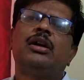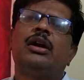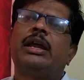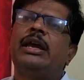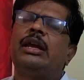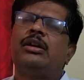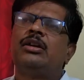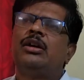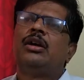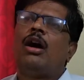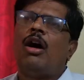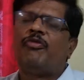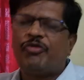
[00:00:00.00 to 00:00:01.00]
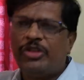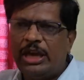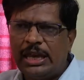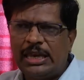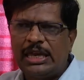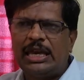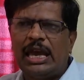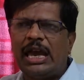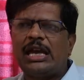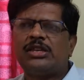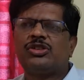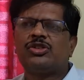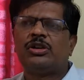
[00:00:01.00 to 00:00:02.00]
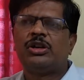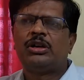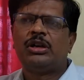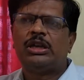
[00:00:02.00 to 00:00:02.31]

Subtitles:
right, of any age.